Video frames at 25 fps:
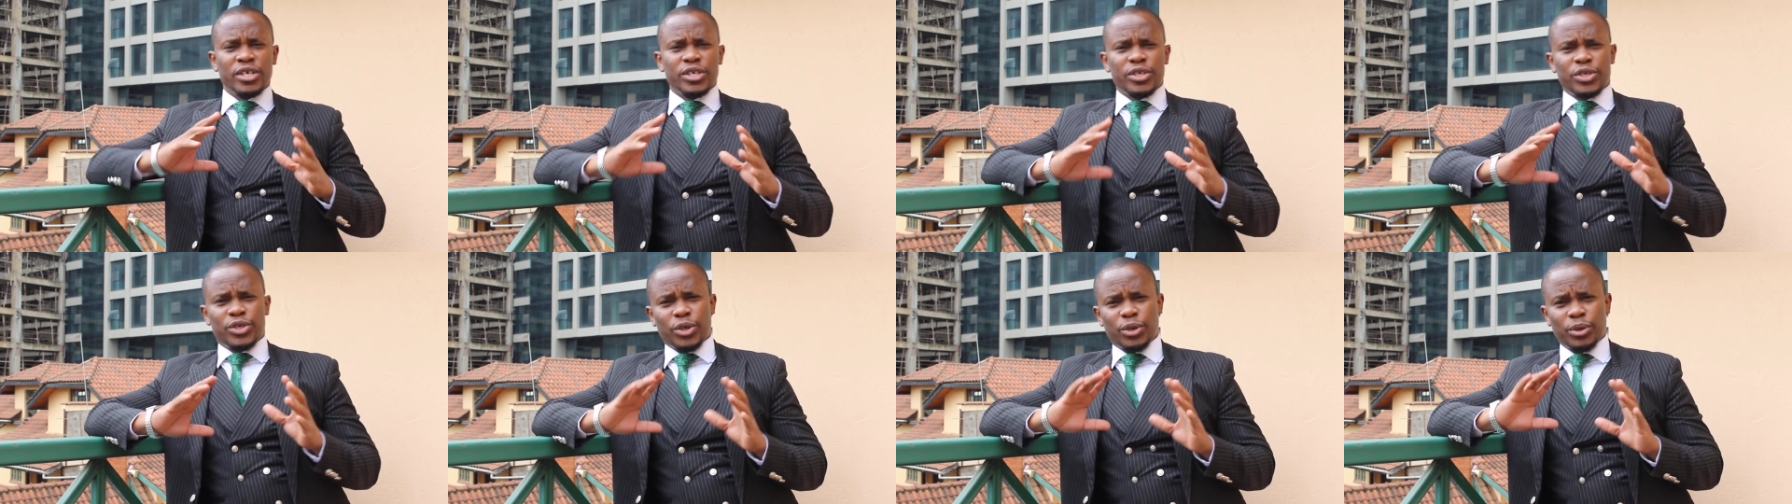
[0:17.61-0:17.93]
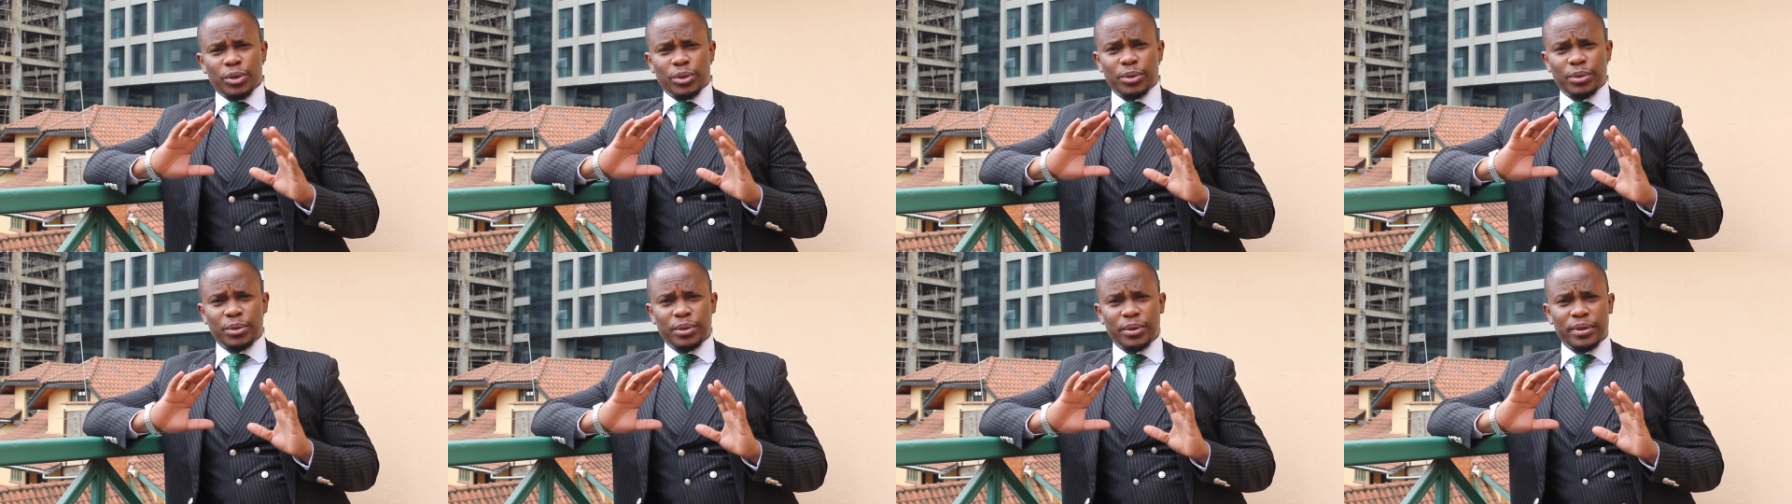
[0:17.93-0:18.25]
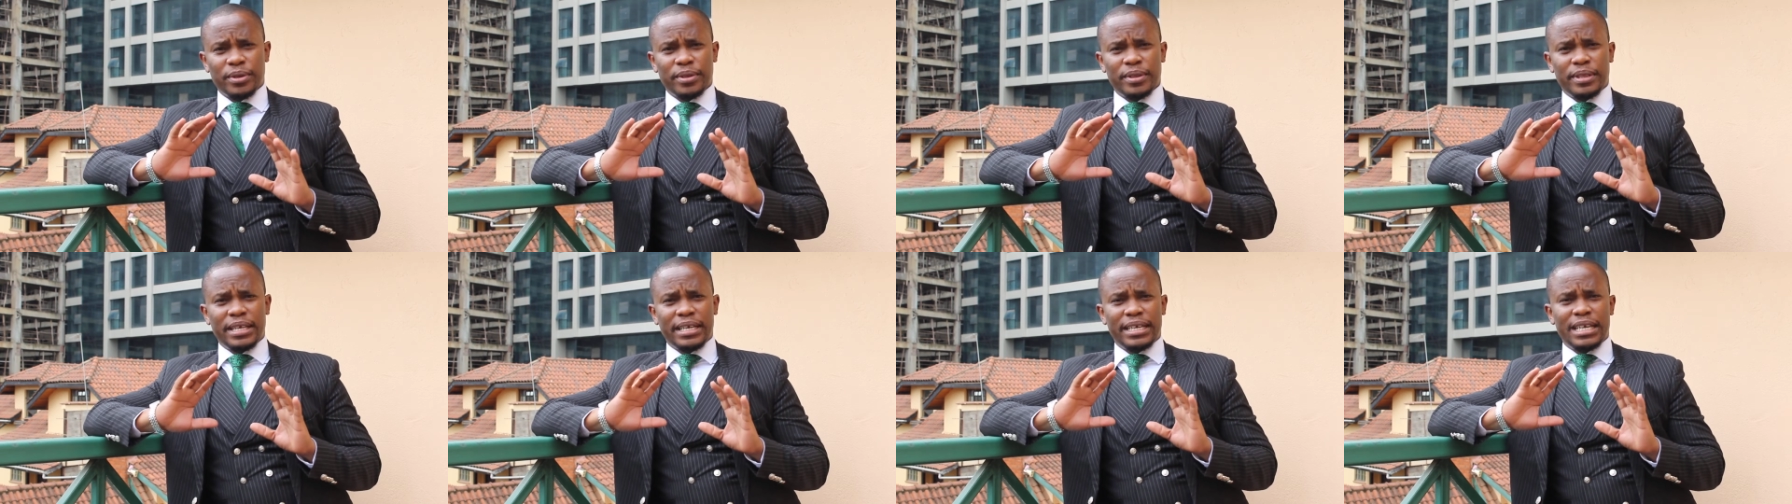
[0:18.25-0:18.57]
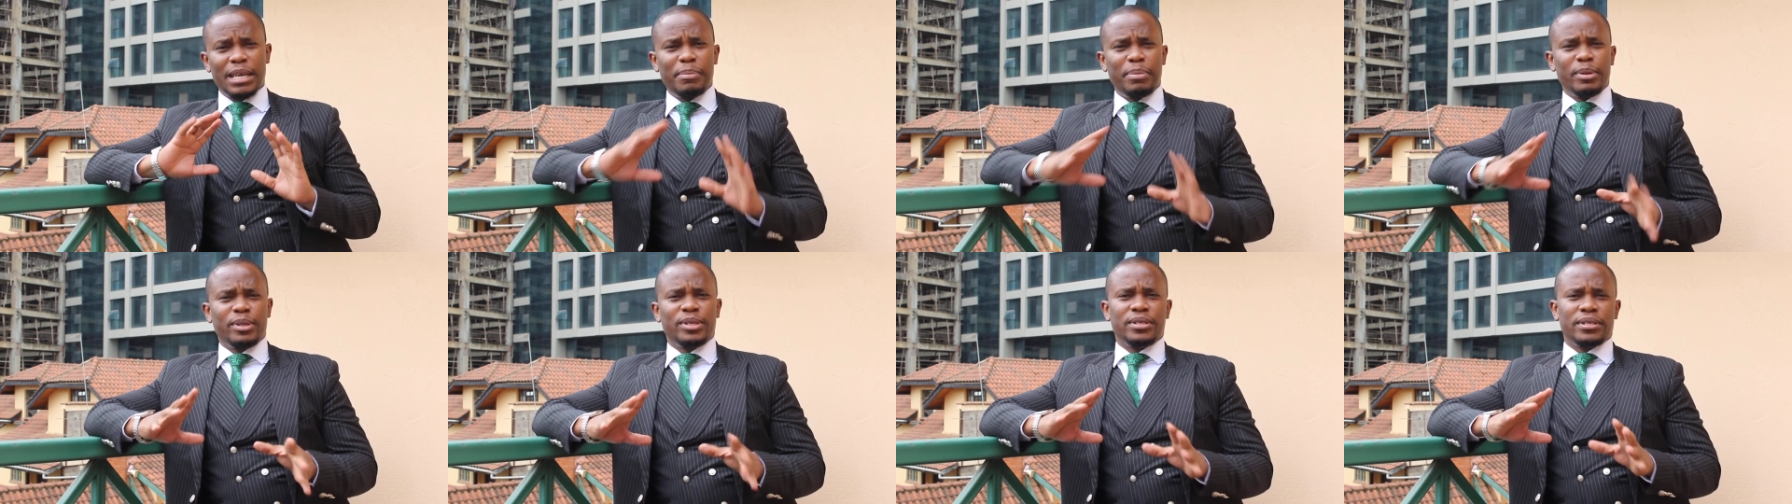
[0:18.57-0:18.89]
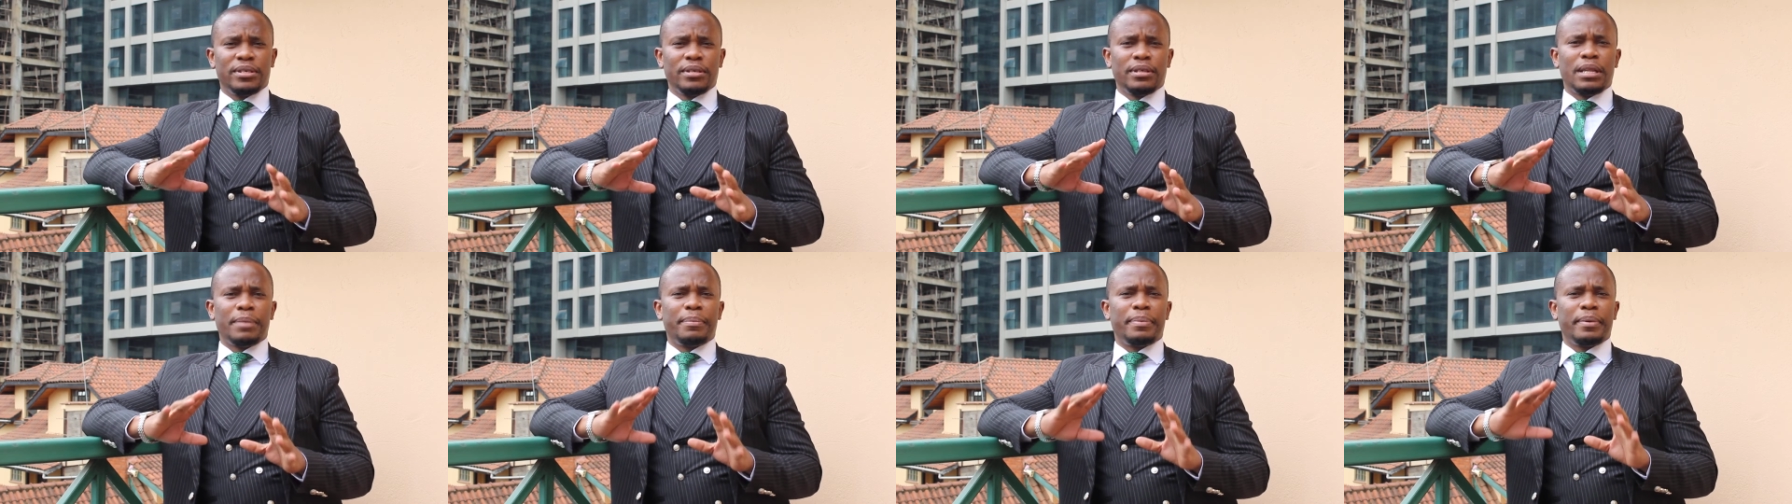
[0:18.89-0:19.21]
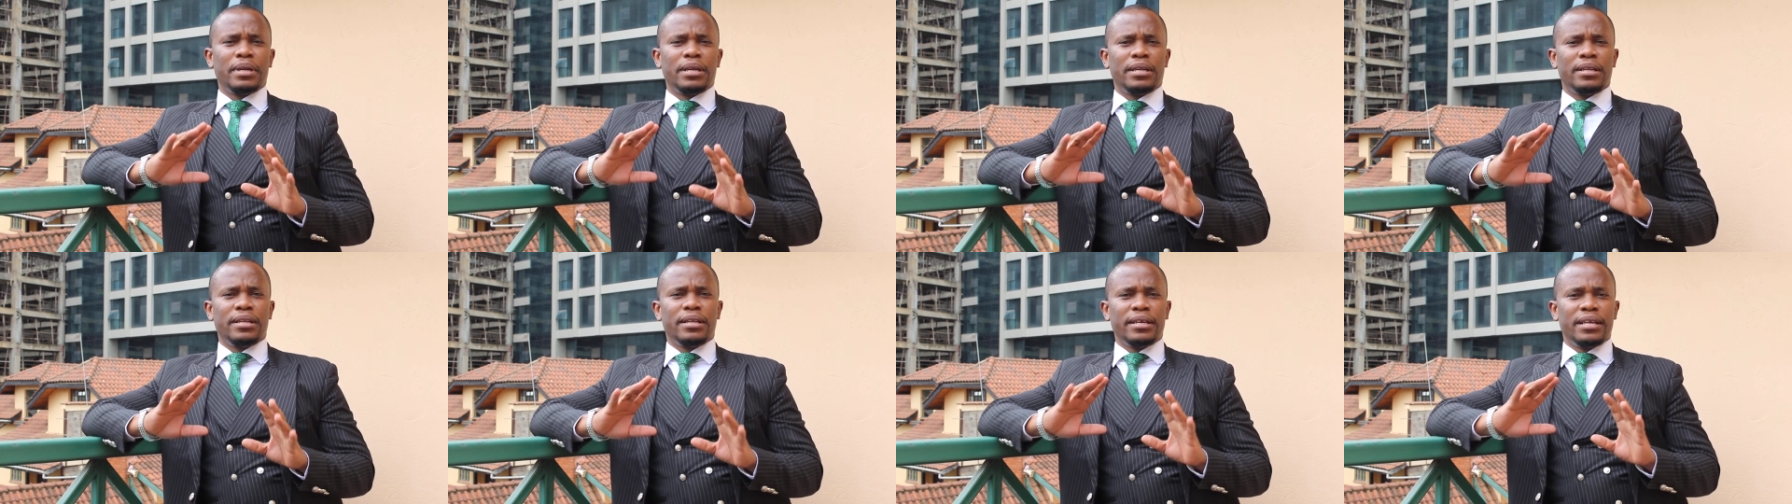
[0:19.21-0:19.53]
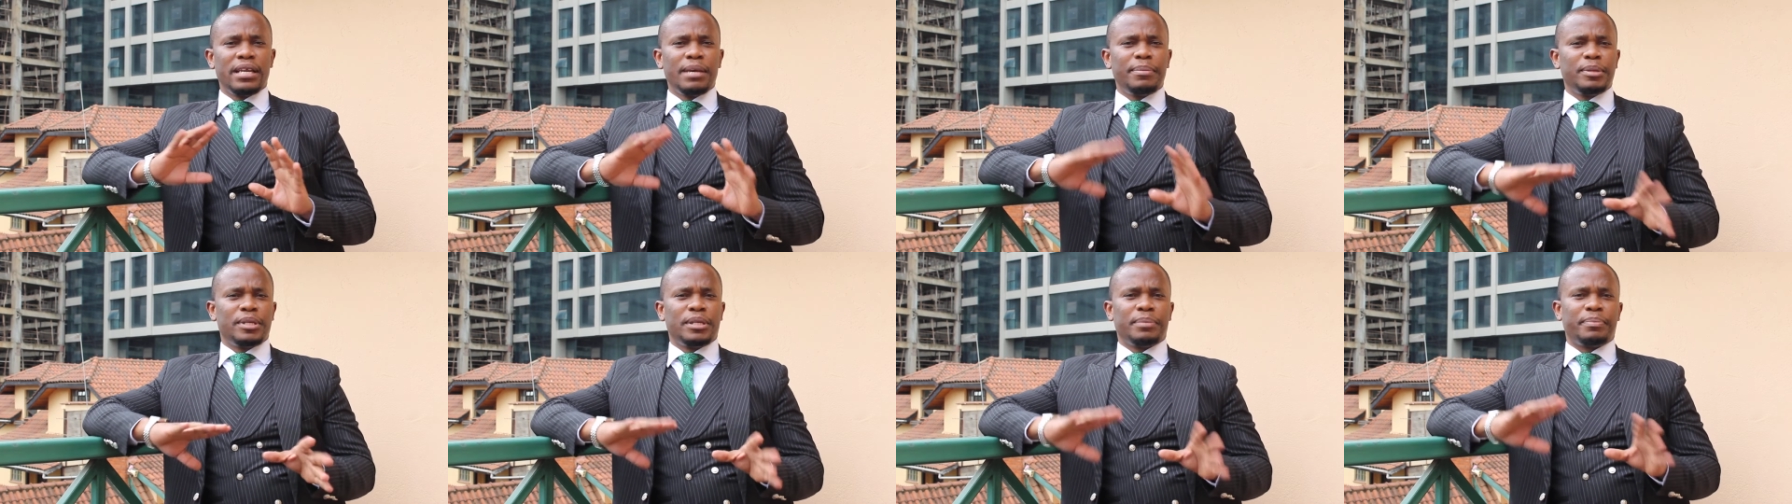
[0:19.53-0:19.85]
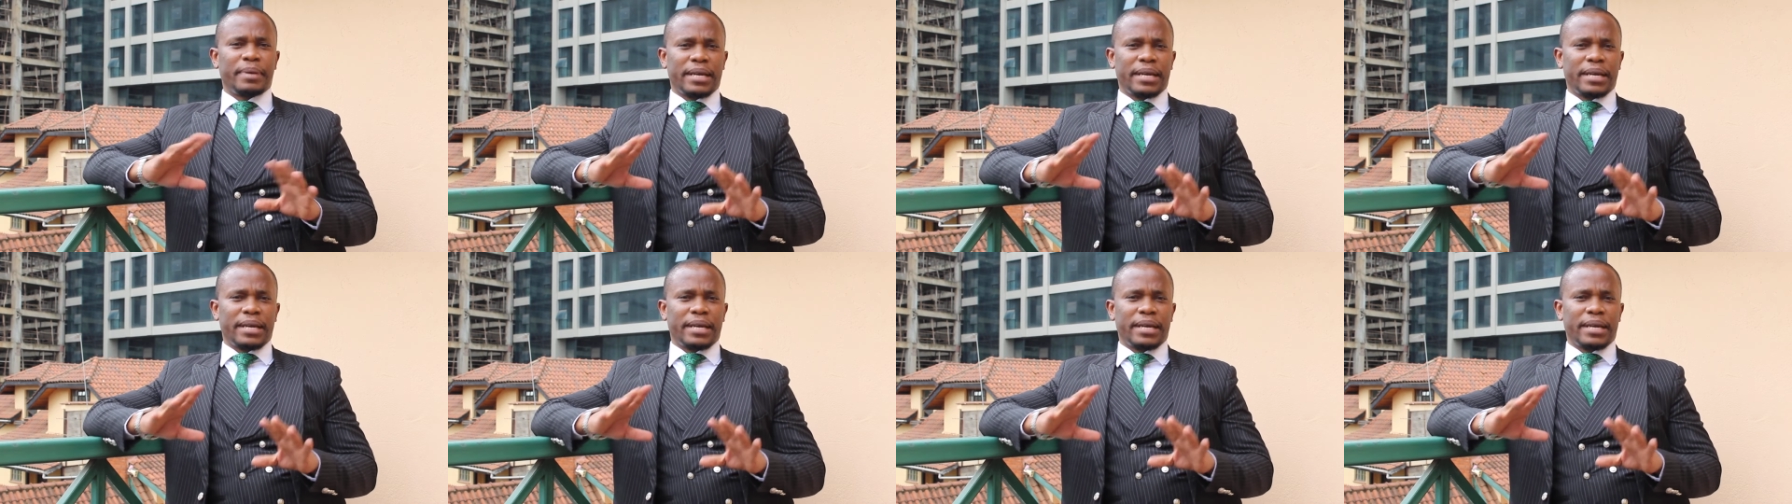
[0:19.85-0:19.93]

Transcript: So the deputy